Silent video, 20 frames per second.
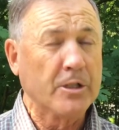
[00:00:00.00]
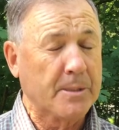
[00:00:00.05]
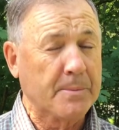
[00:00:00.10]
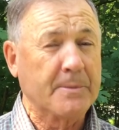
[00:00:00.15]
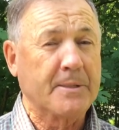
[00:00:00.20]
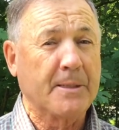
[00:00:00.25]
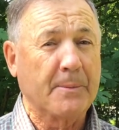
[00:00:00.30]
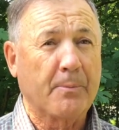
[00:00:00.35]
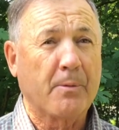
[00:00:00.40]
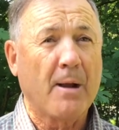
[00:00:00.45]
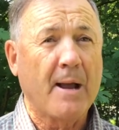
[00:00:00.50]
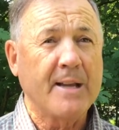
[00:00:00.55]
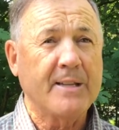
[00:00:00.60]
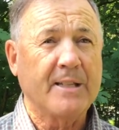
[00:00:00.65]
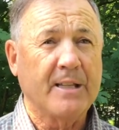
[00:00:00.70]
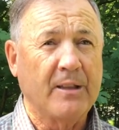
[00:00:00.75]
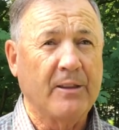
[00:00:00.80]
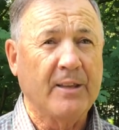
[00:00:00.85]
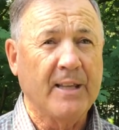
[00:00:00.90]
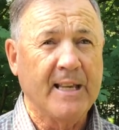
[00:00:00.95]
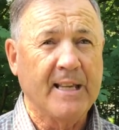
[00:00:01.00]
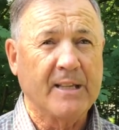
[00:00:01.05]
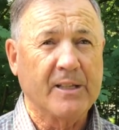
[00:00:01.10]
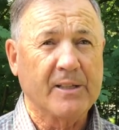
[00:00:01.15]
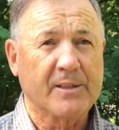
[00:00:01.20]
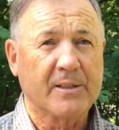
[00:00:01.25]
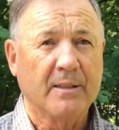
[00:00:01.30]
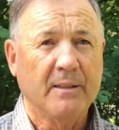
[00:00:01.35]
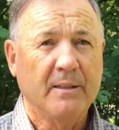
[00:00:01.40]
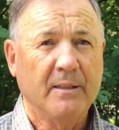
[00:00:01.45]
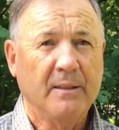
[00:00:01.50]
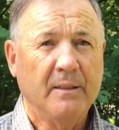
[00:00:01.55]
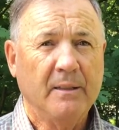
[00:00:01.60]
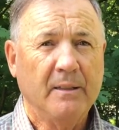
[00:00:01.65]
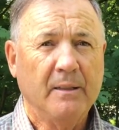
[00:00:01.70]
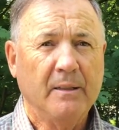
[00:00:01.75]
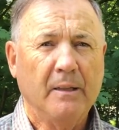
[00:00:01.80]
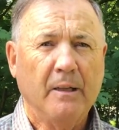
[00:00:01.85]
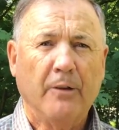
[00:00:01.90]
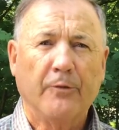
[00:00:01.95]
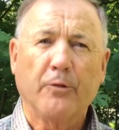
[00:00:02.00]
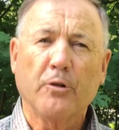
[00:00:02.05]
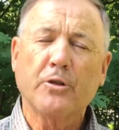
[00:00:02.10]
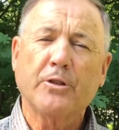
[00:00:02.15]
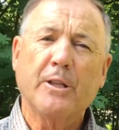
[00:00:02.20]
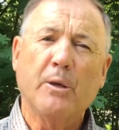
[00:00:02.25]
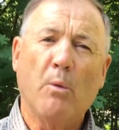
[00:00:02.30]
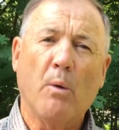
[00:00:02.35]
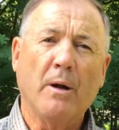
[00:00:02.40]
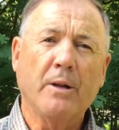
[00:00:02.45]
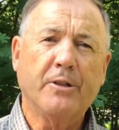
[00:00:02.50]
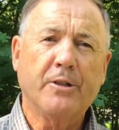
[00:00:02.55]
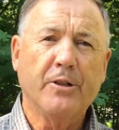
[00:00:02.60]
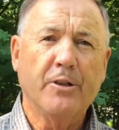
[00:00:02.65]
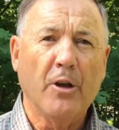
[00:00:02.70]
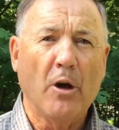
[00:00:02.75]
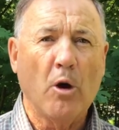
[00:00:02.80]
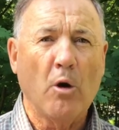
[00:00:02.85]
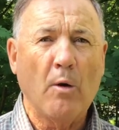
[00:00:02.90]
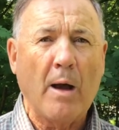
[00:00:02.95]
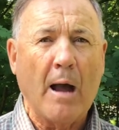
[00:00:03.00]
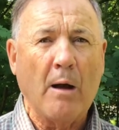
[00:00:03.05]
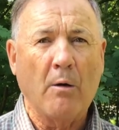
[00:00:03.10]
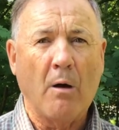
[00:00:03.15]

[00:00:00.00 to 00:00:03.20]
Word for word: some surprising things. First, they wanted to know how